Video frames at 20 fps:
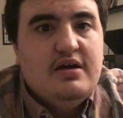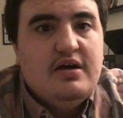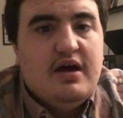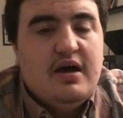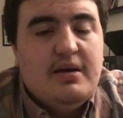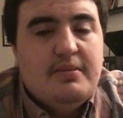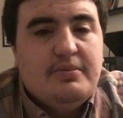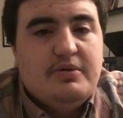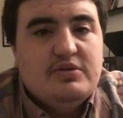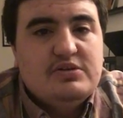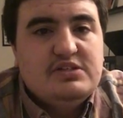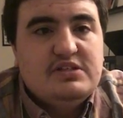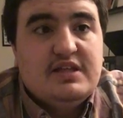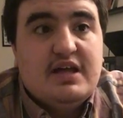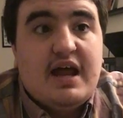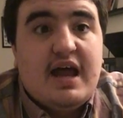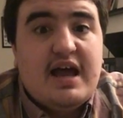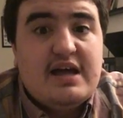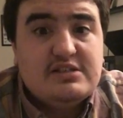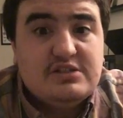uh, person
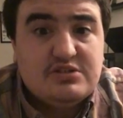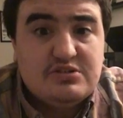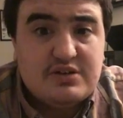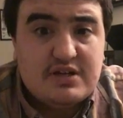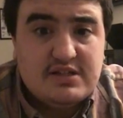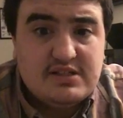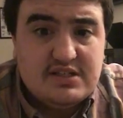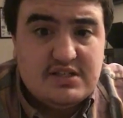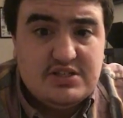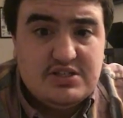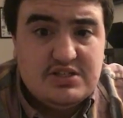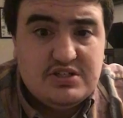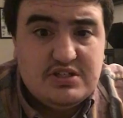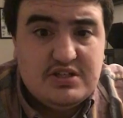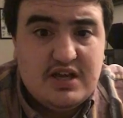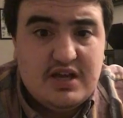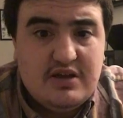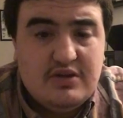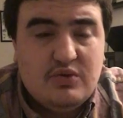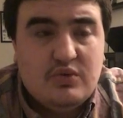that hasn't transitioned
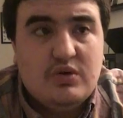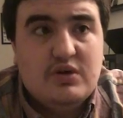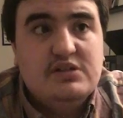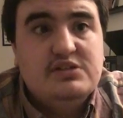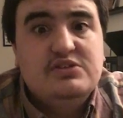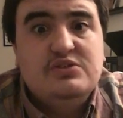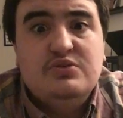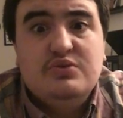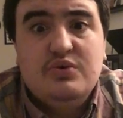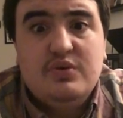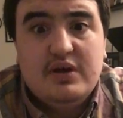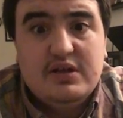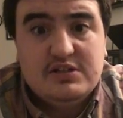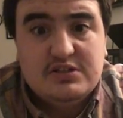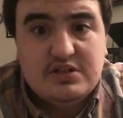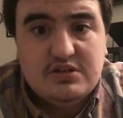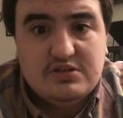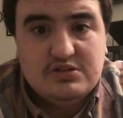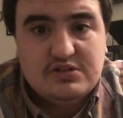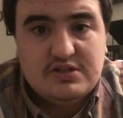yet or is new
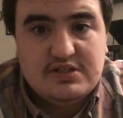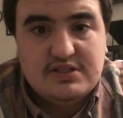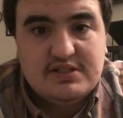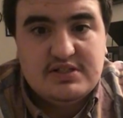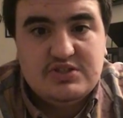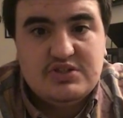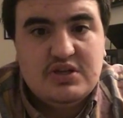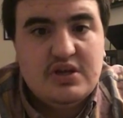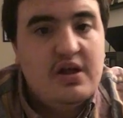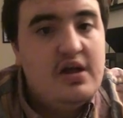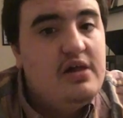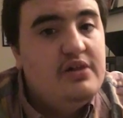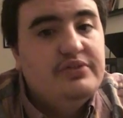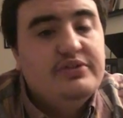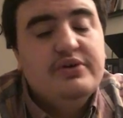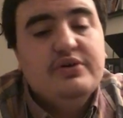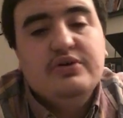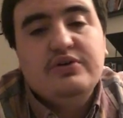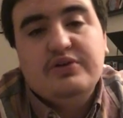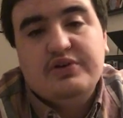into your transition.
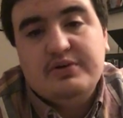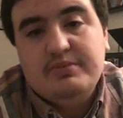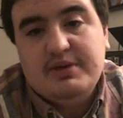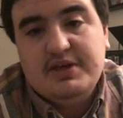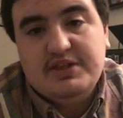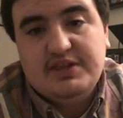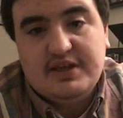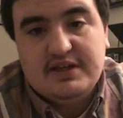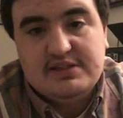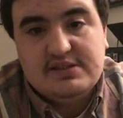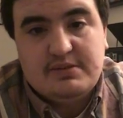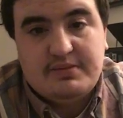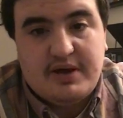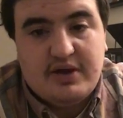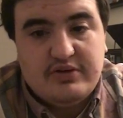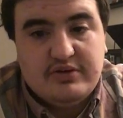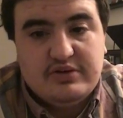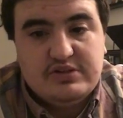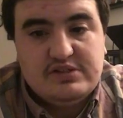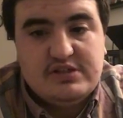There are going to be things
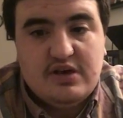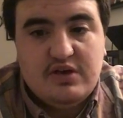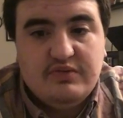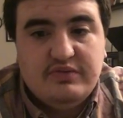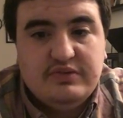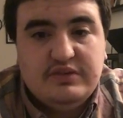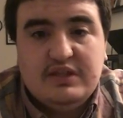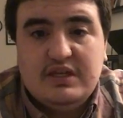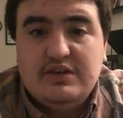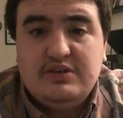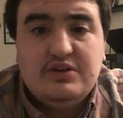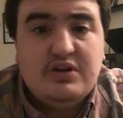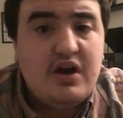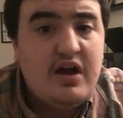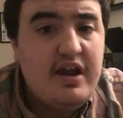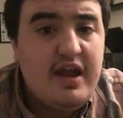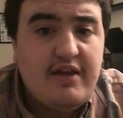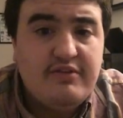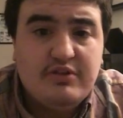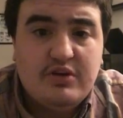about yourself that
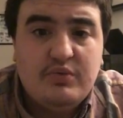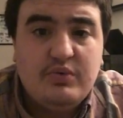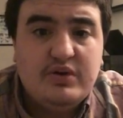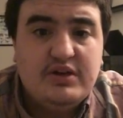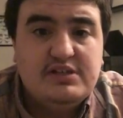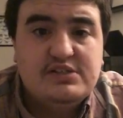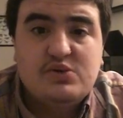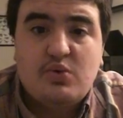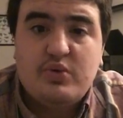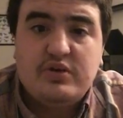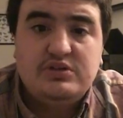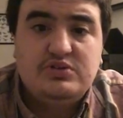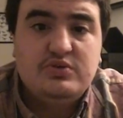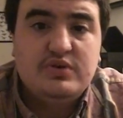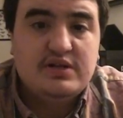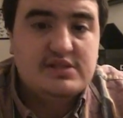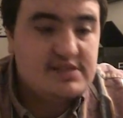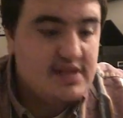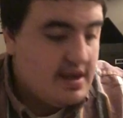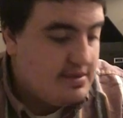not everyone is going to
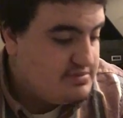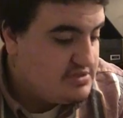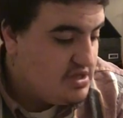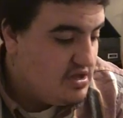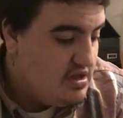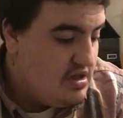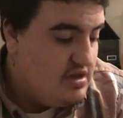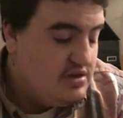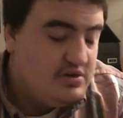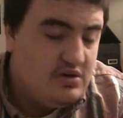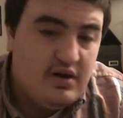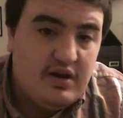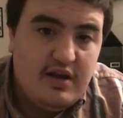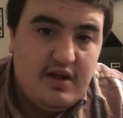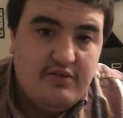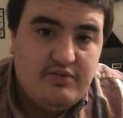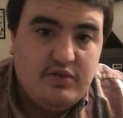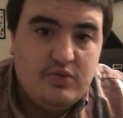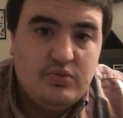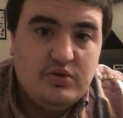accept. Not
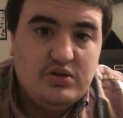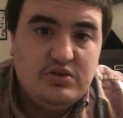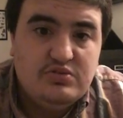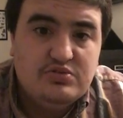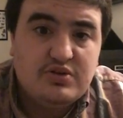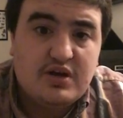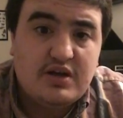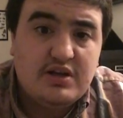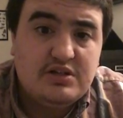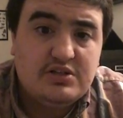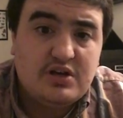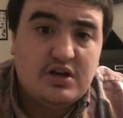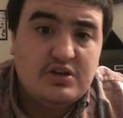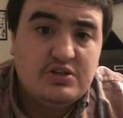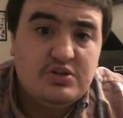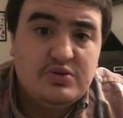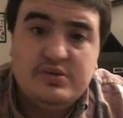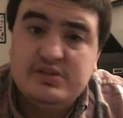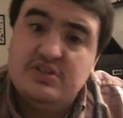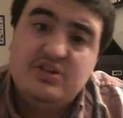everyone you try to
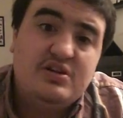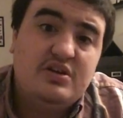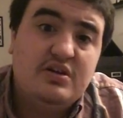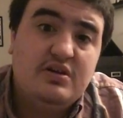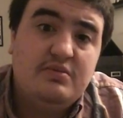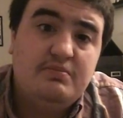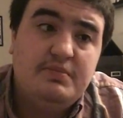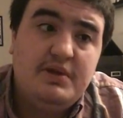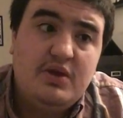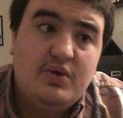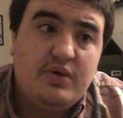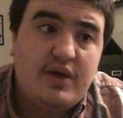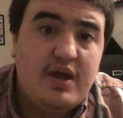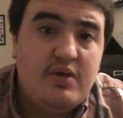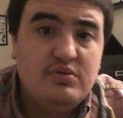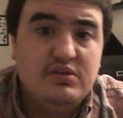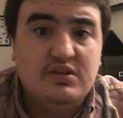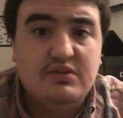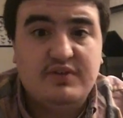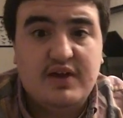talk to is going to be okay
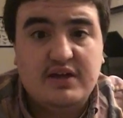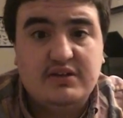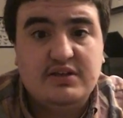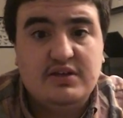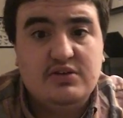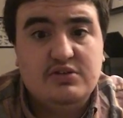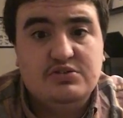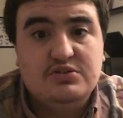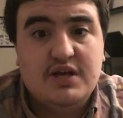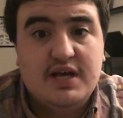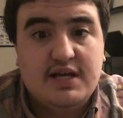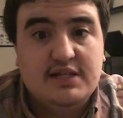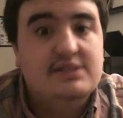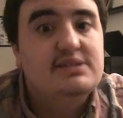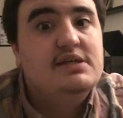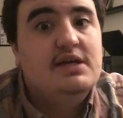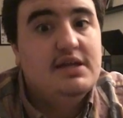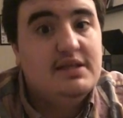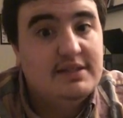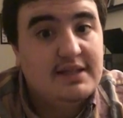with the fact that you're
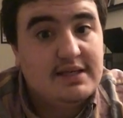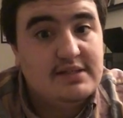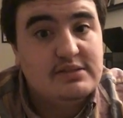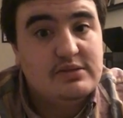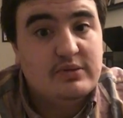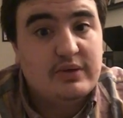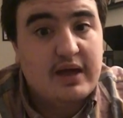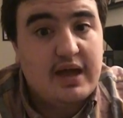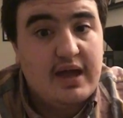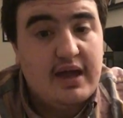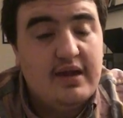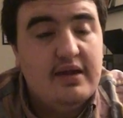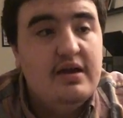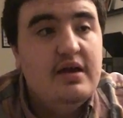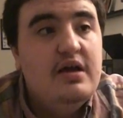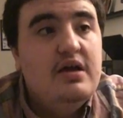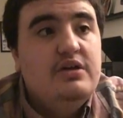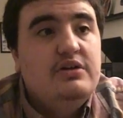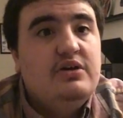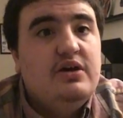trans, and that's okay.
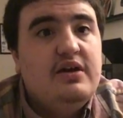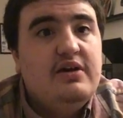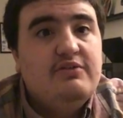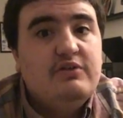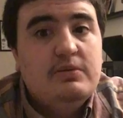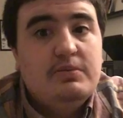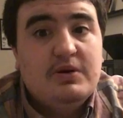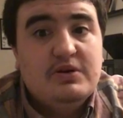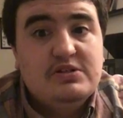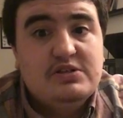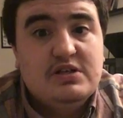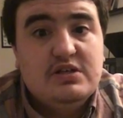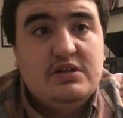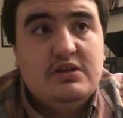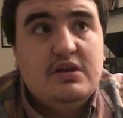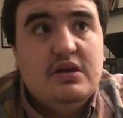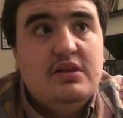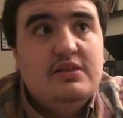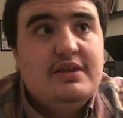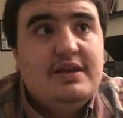Not every
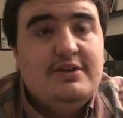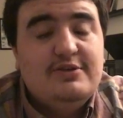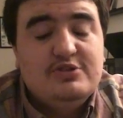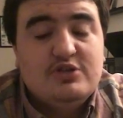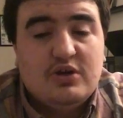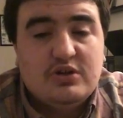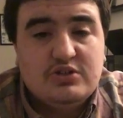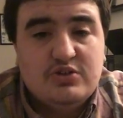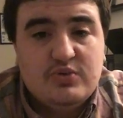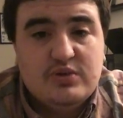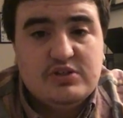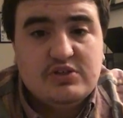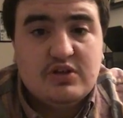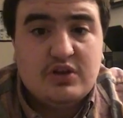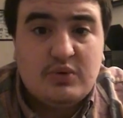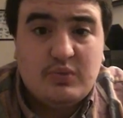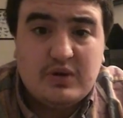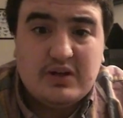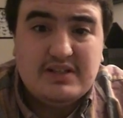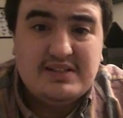person that you talk to is going
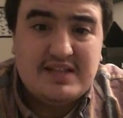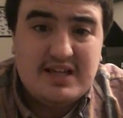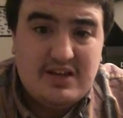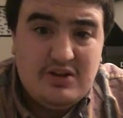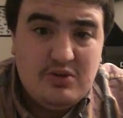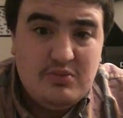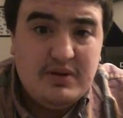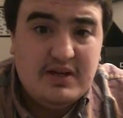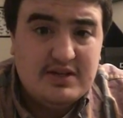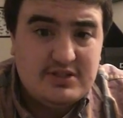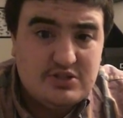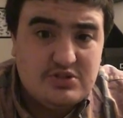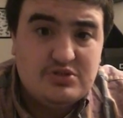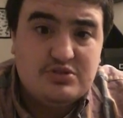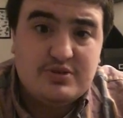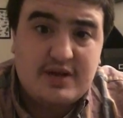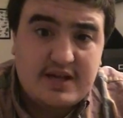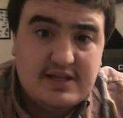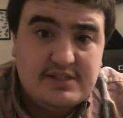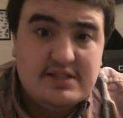to want to date you because you're
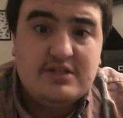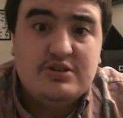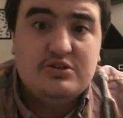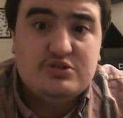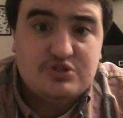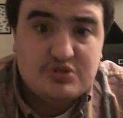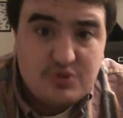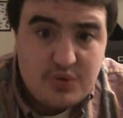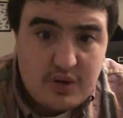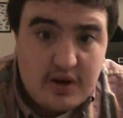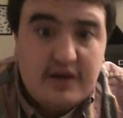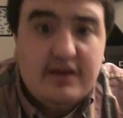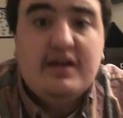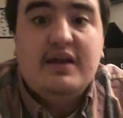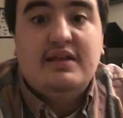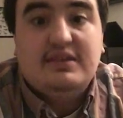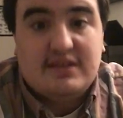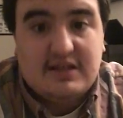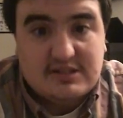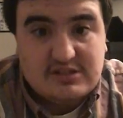trans and you're short,
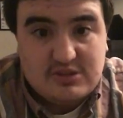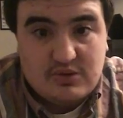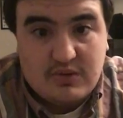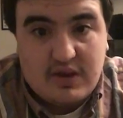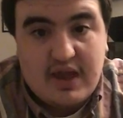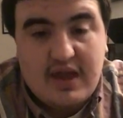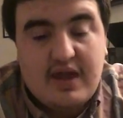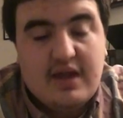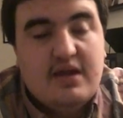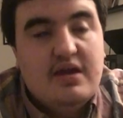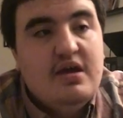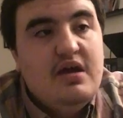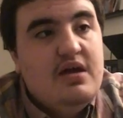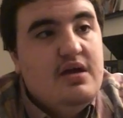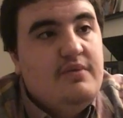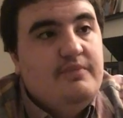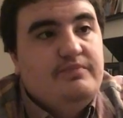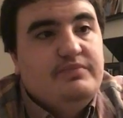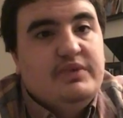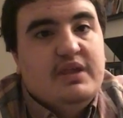and that's okay
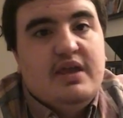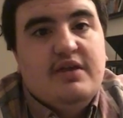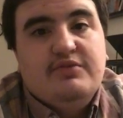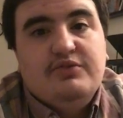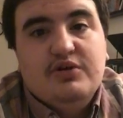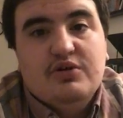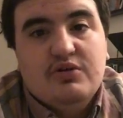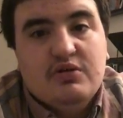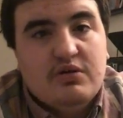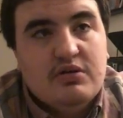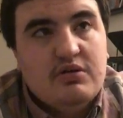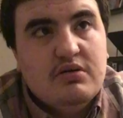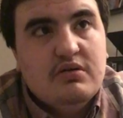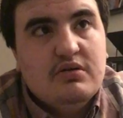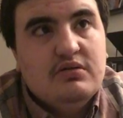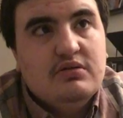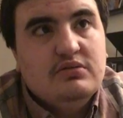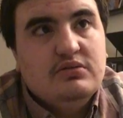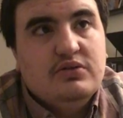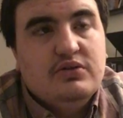if
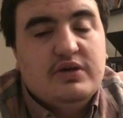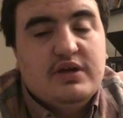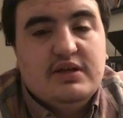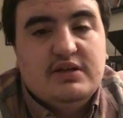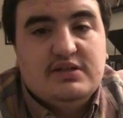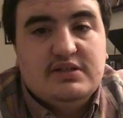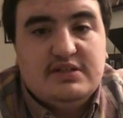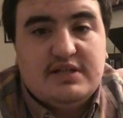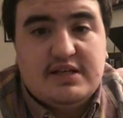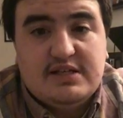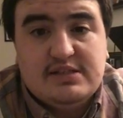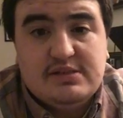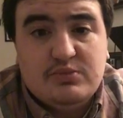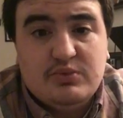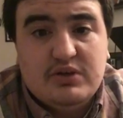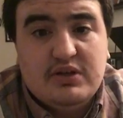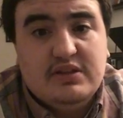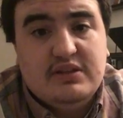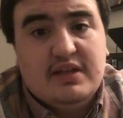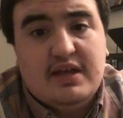you're looking to date
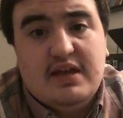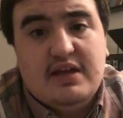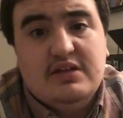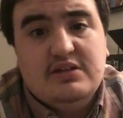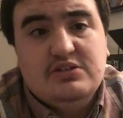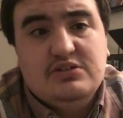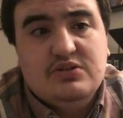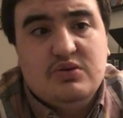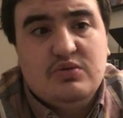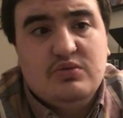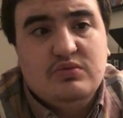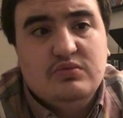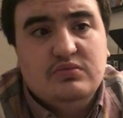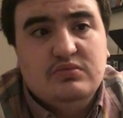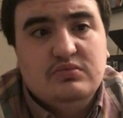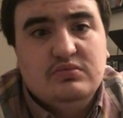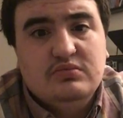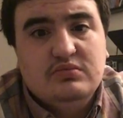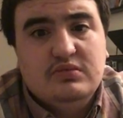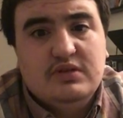someone and they don't
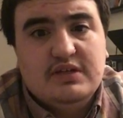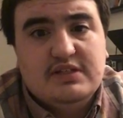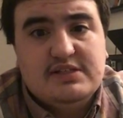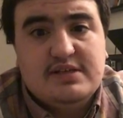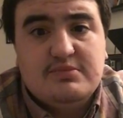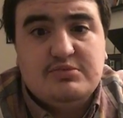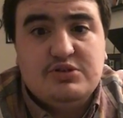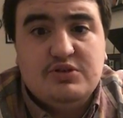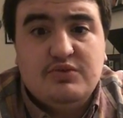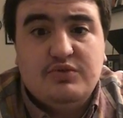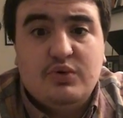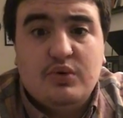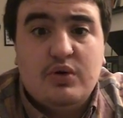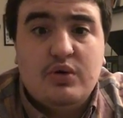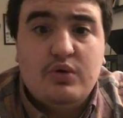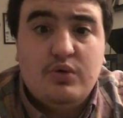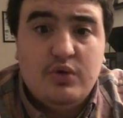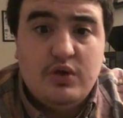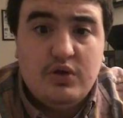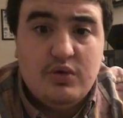accept you for
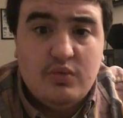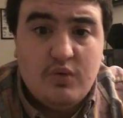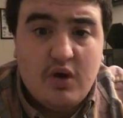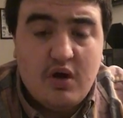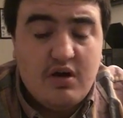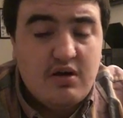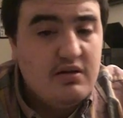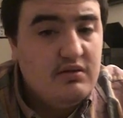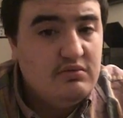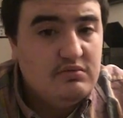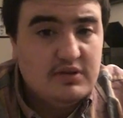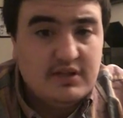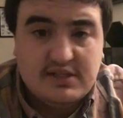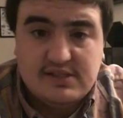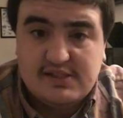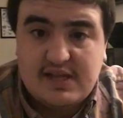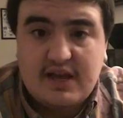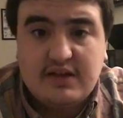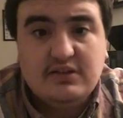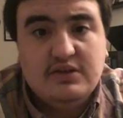who you are,
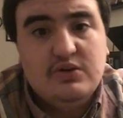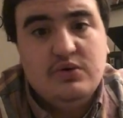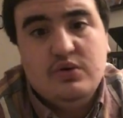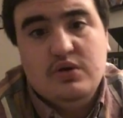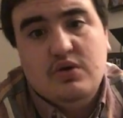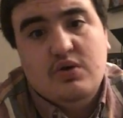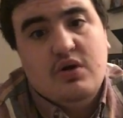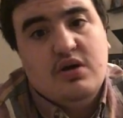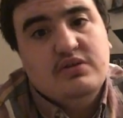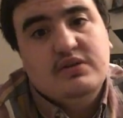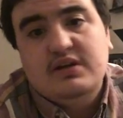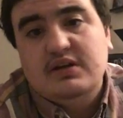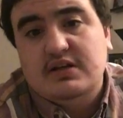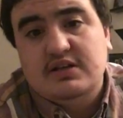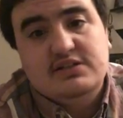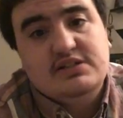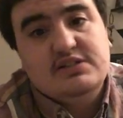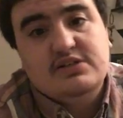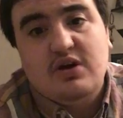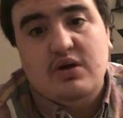exactly who you are, then
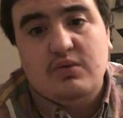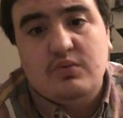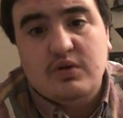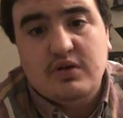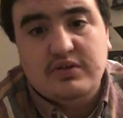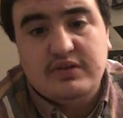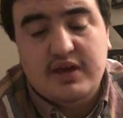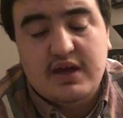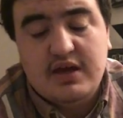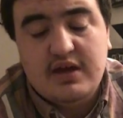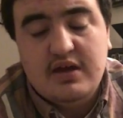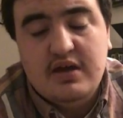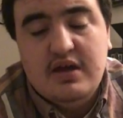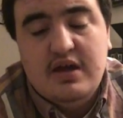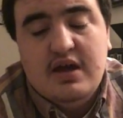it's not worth it.